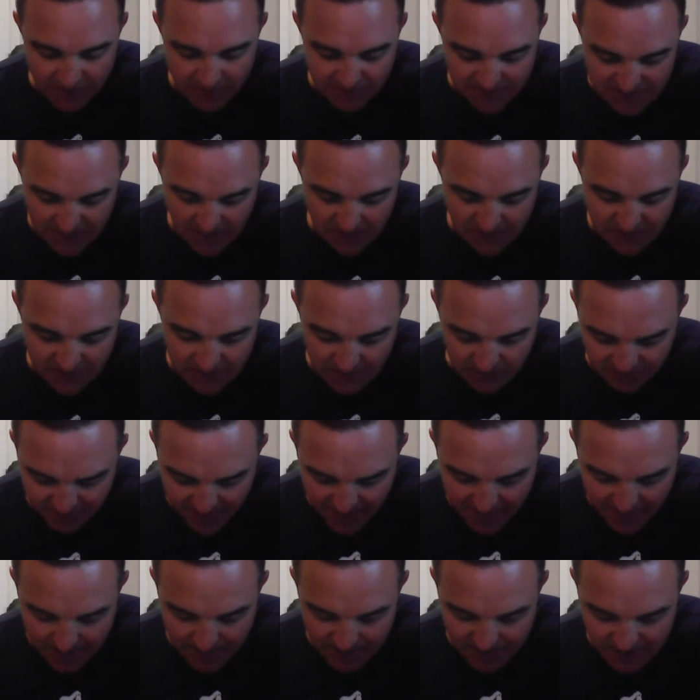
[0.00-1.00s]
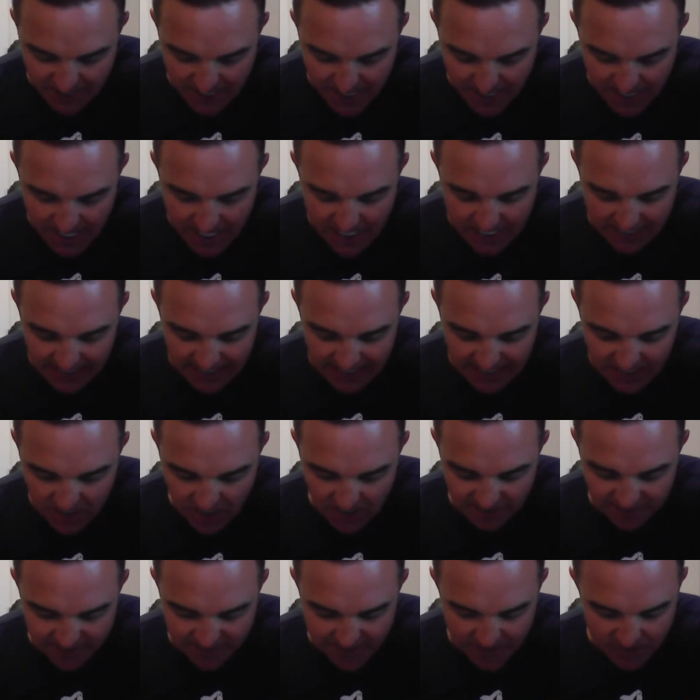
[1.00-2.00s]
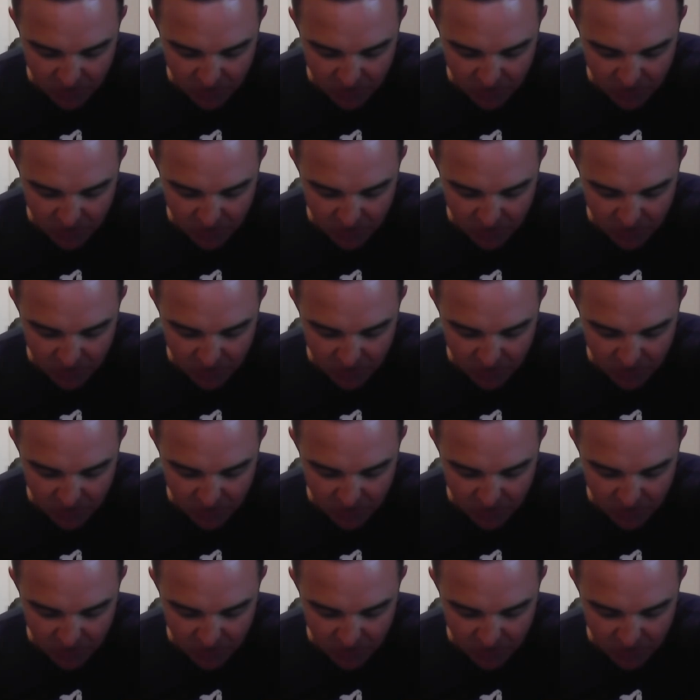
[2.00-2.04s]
for themselves and their families. He cut